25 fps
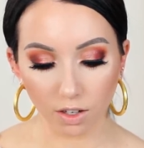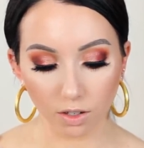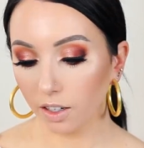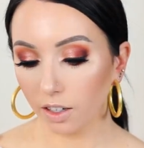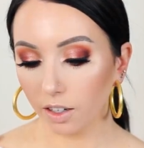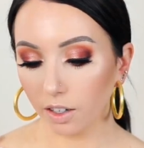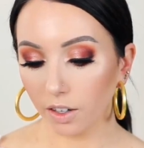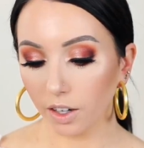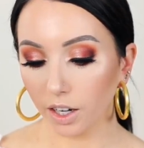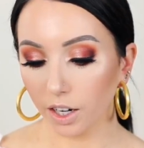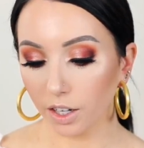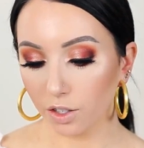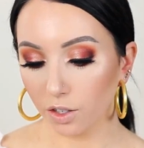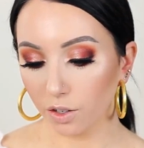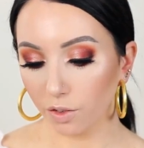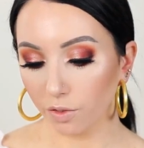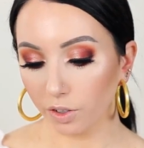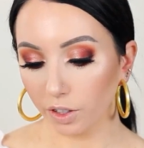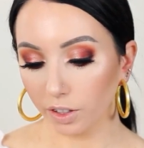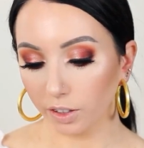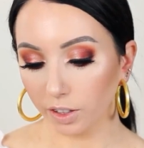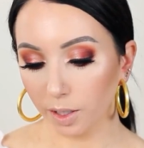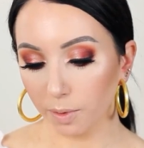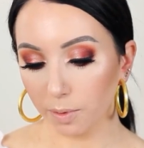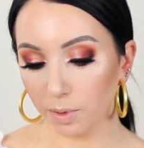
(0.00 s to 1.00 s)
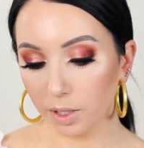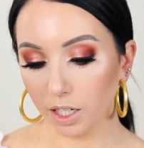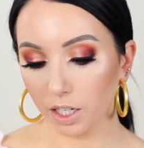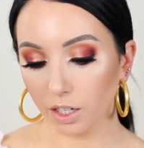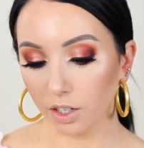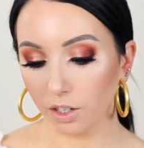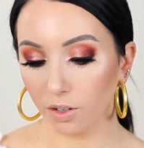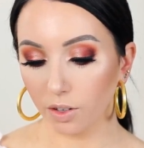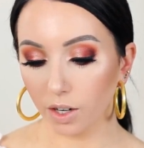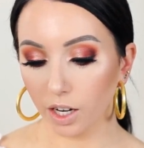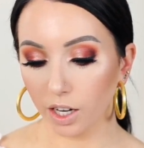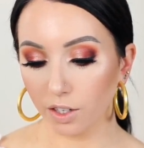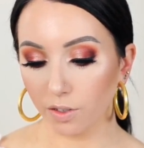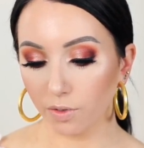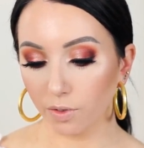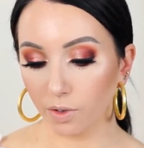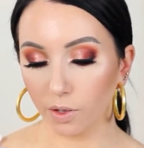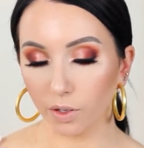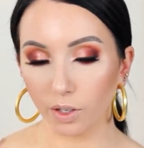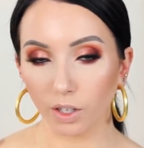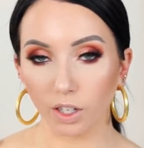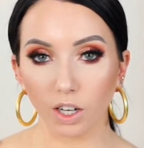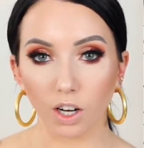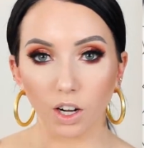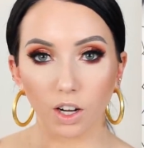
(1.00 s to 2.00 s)
All right, so for lipstick, you guys
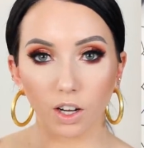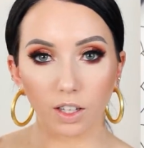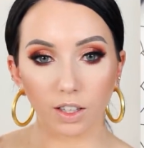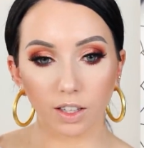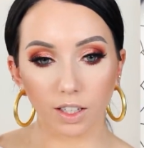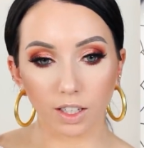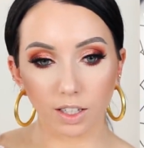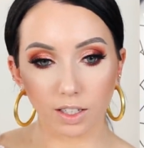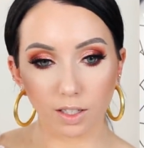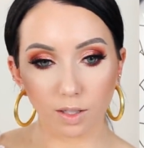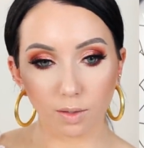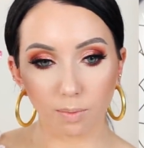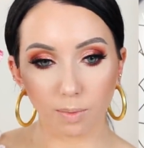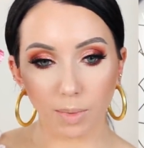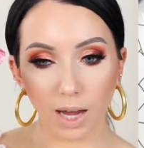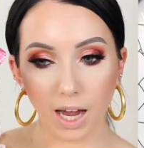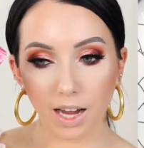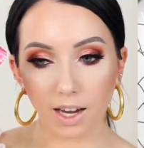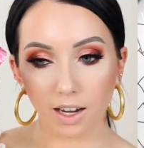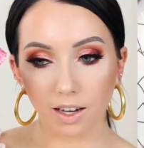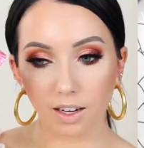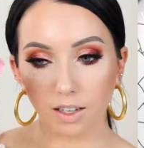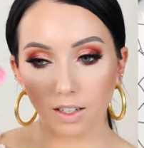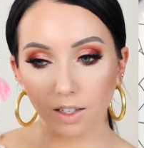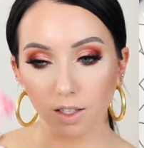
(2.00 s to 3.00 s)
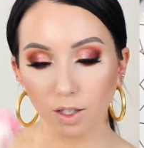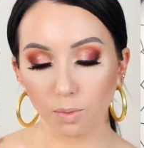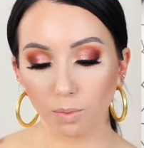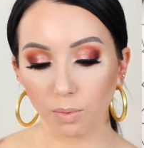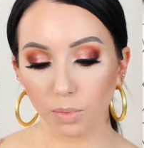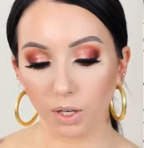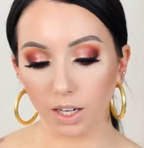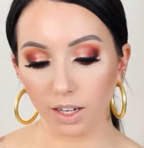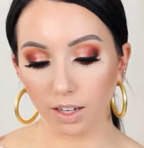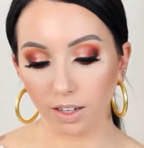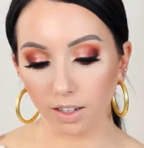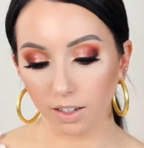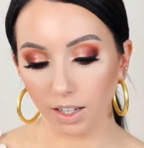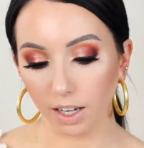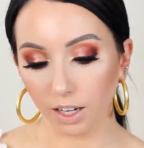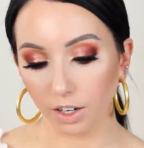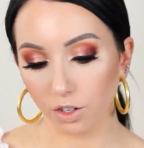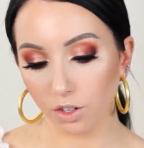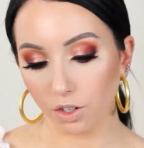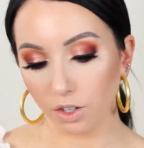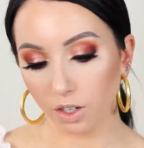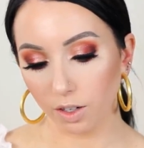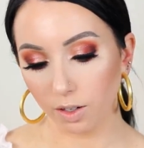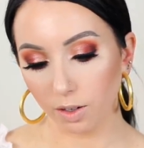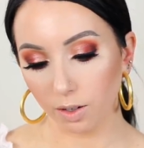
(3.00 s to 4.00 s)
voted on this MAC Spring
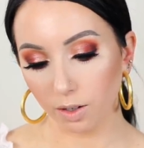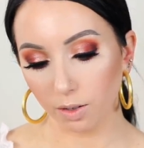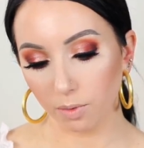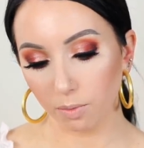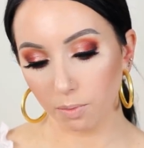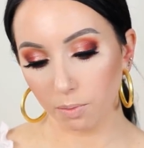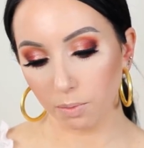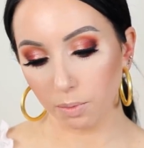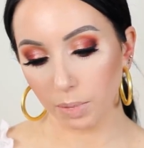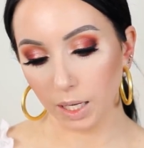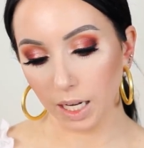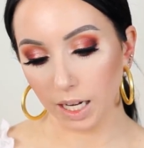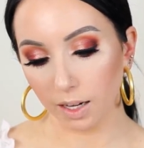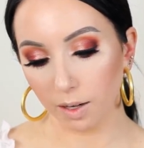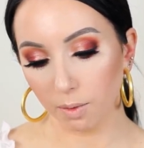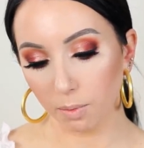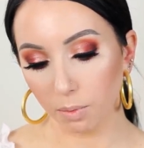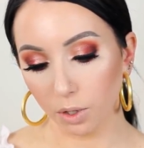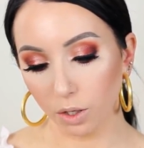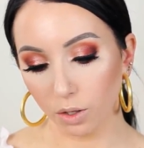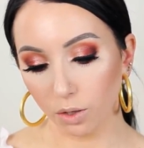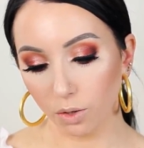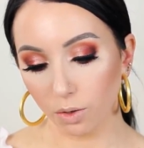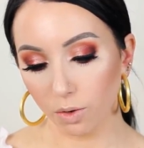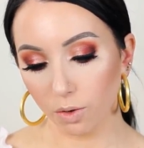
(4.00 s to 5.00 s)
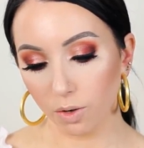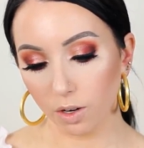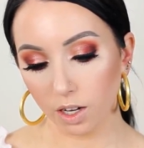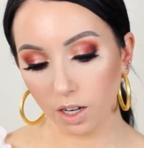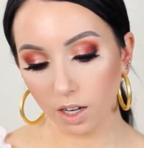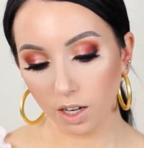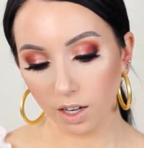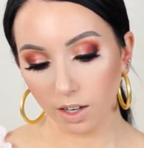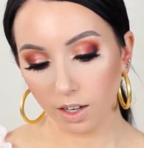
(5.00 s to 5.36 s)
Collection Pinkaboo,